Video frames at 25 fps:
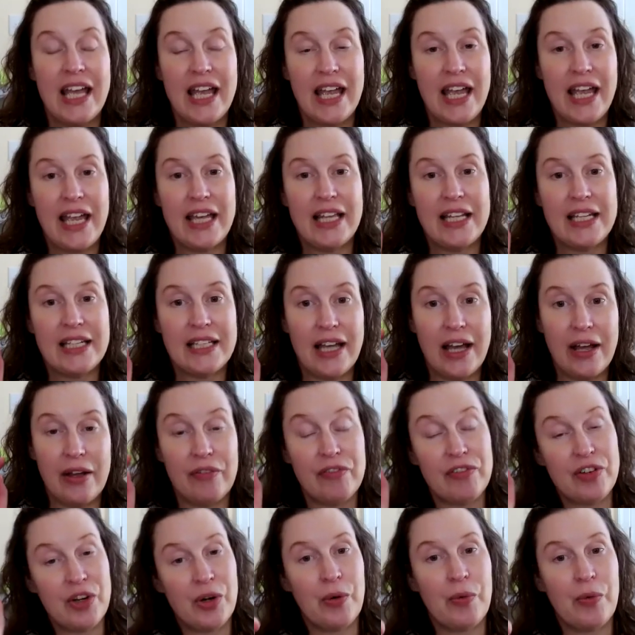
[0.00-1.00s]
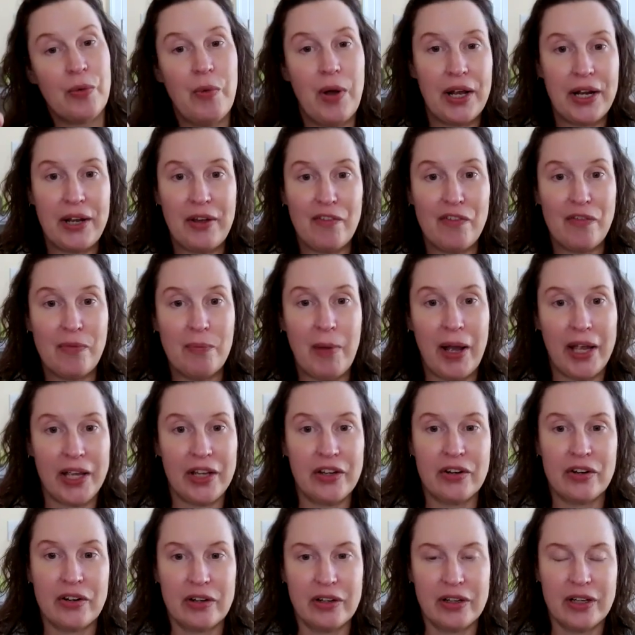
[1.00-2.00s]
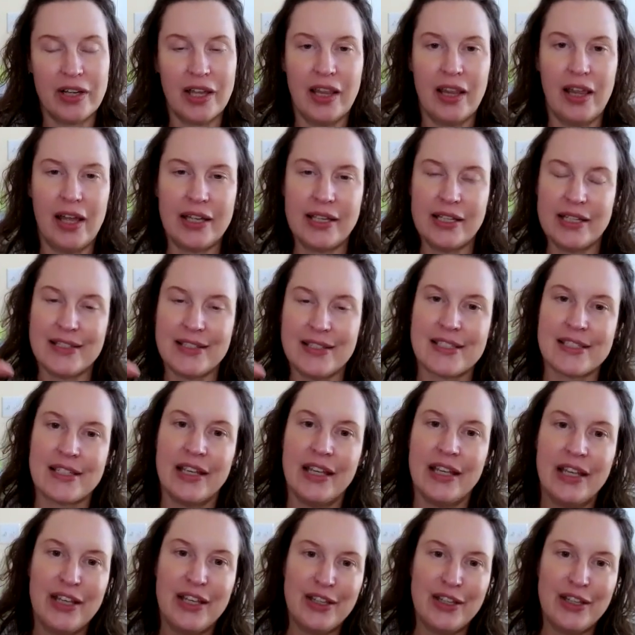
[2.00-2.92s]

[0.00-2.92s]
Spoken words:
And if you're one of my current clients,